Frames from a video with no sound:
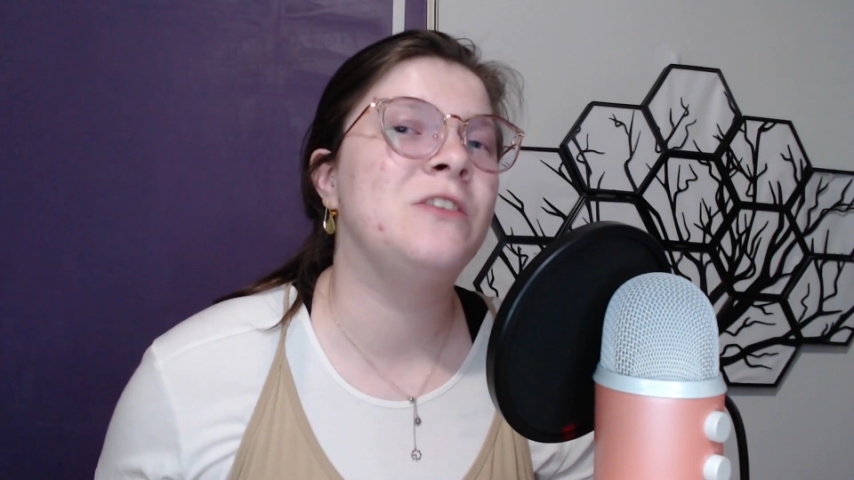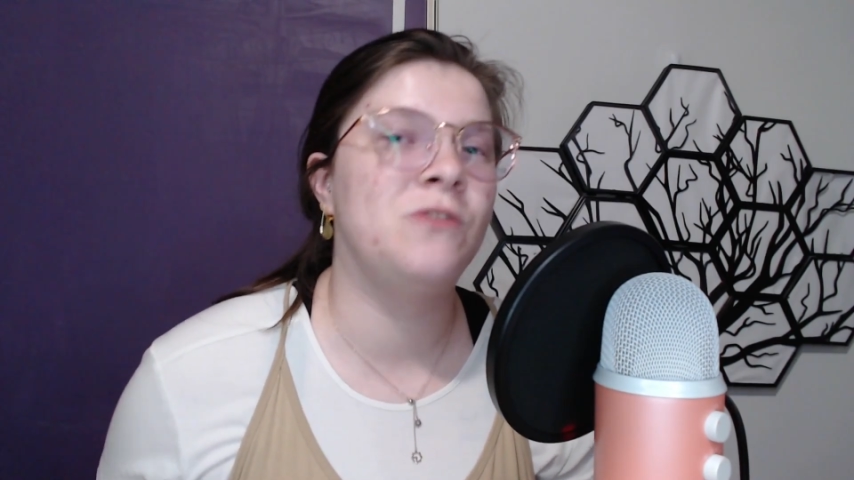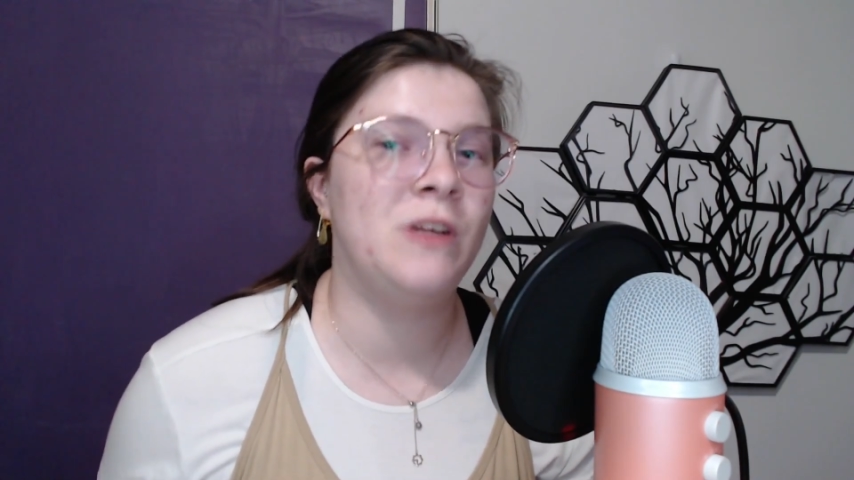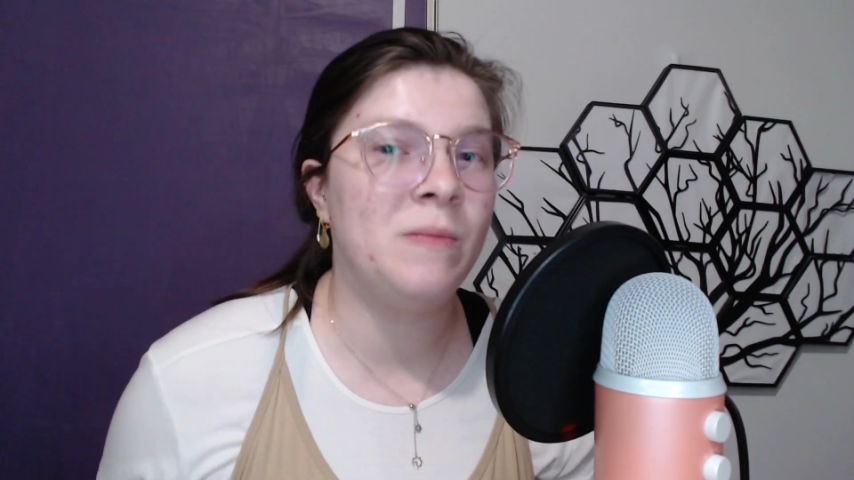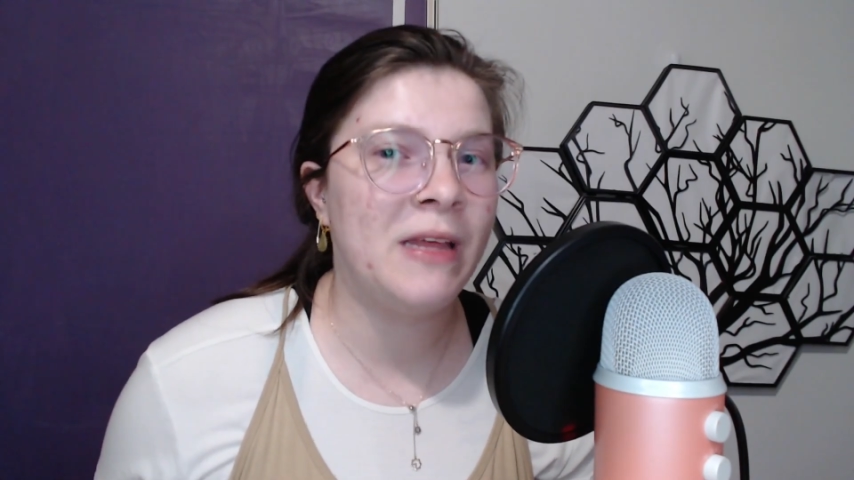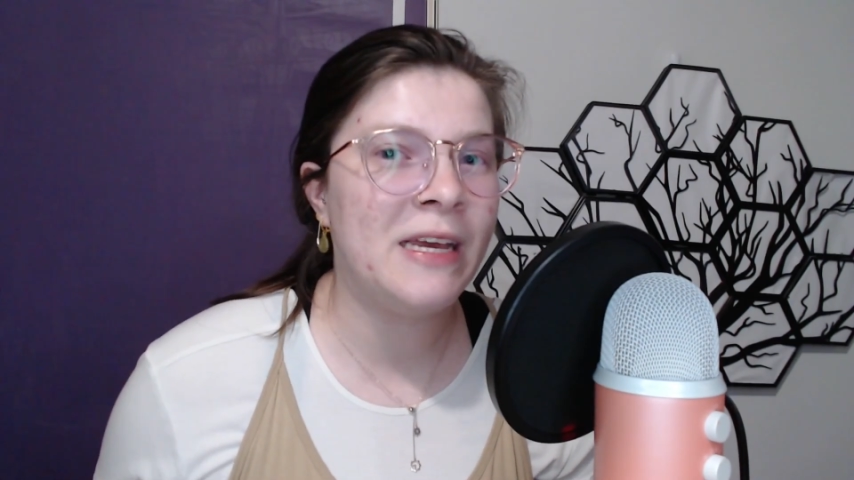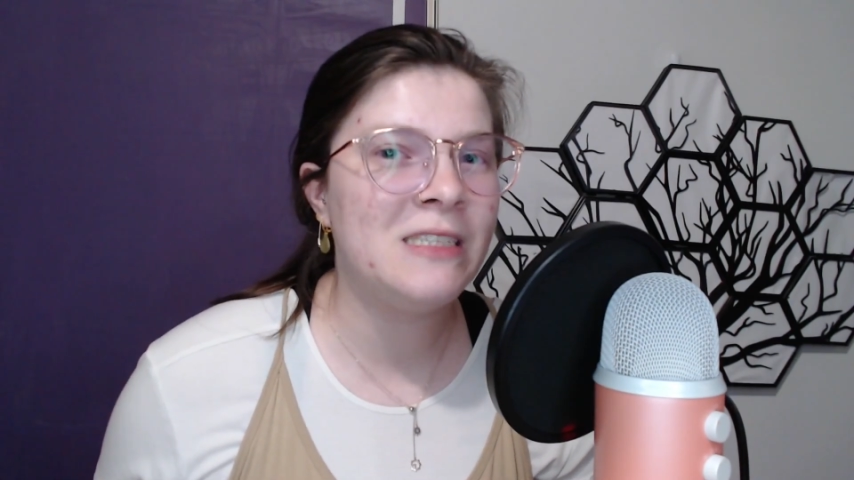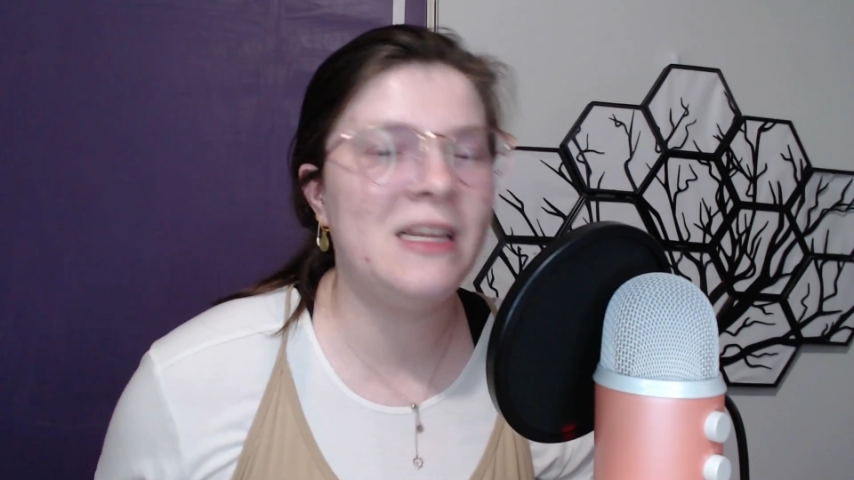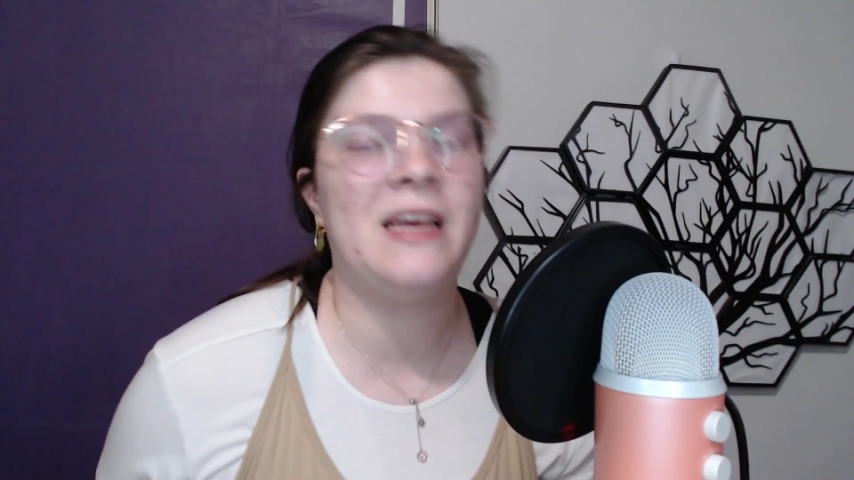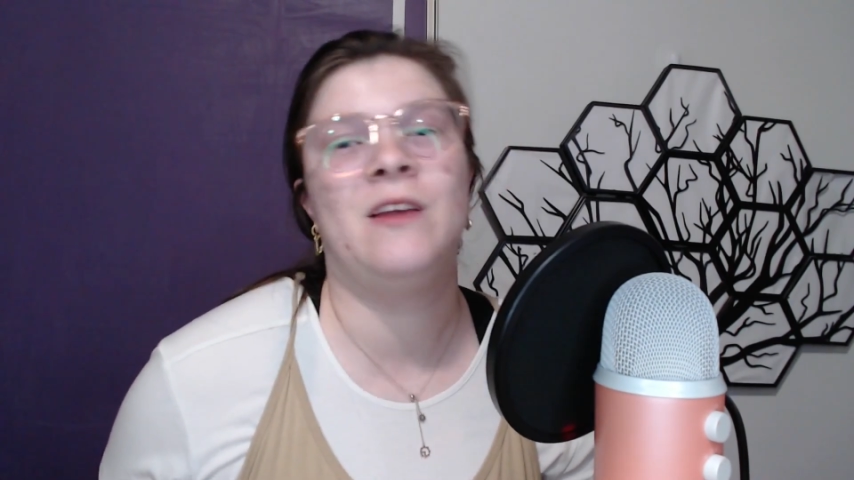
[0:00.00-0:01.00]

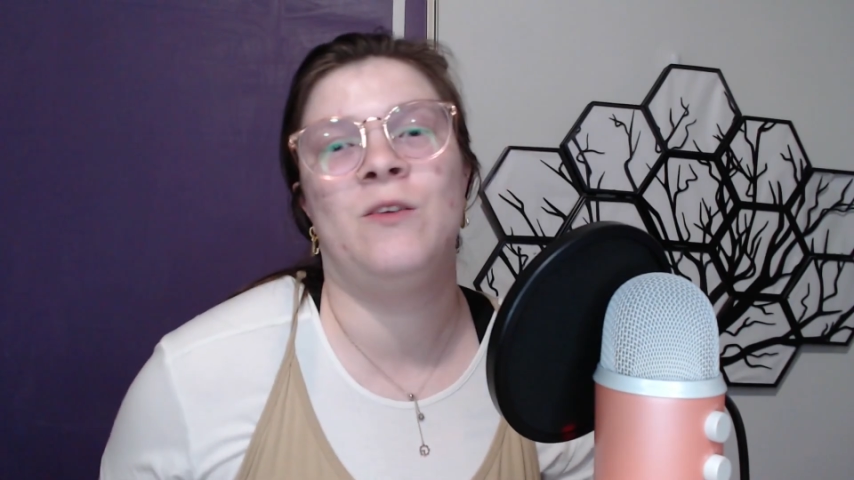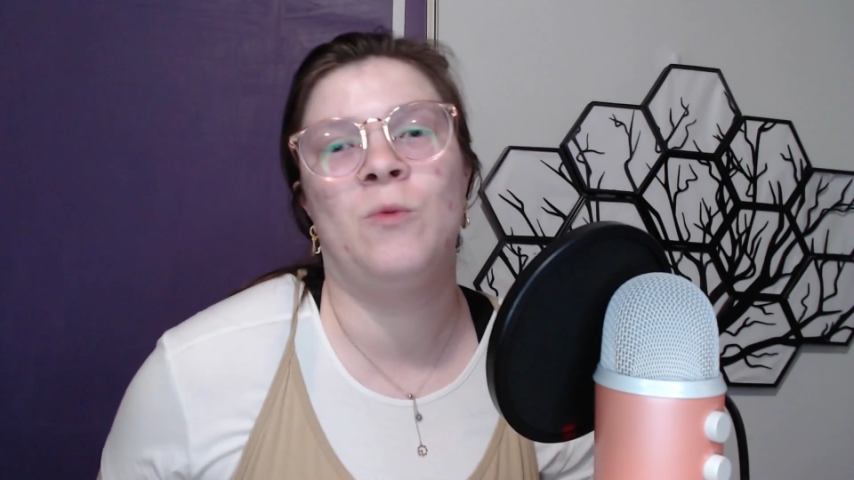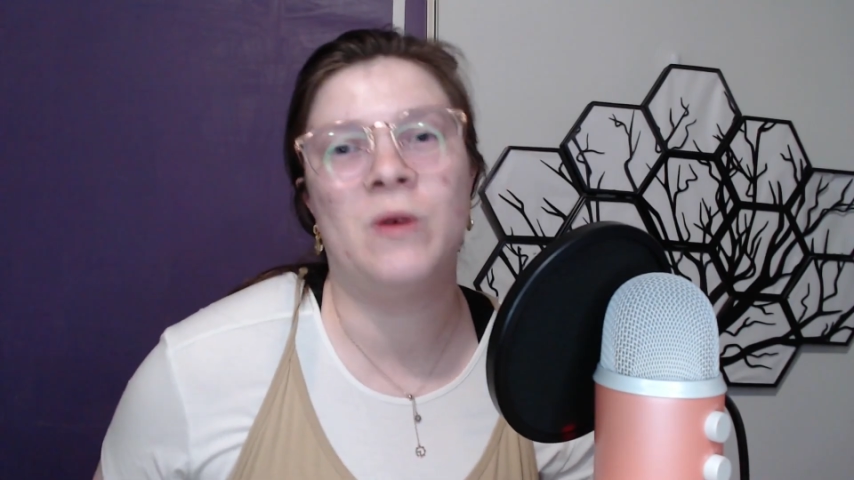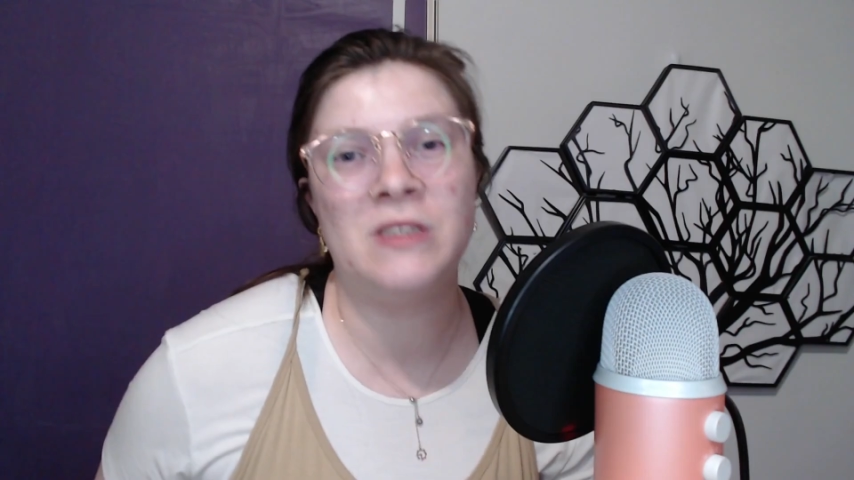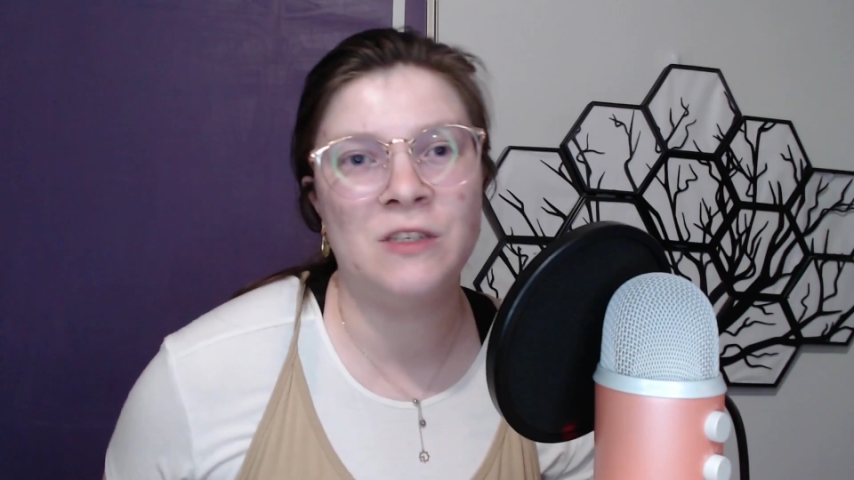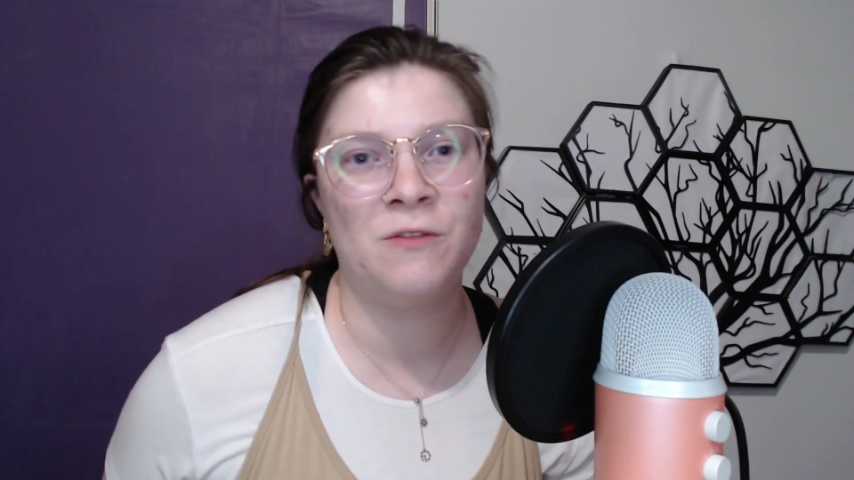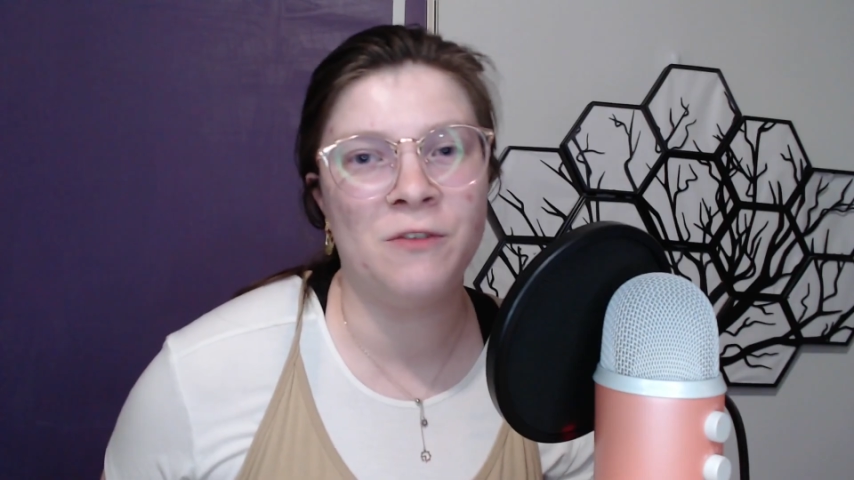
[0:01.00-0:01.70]
Dreamland and Once and